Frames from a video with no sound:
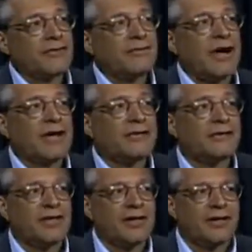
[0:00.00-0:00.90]

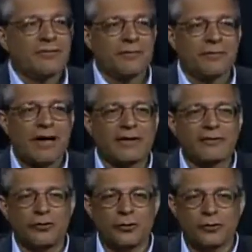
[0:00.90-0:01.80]
Vox from
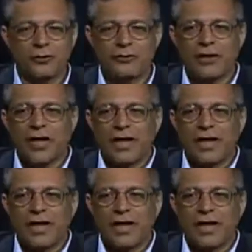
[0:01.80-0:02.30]
Vox News.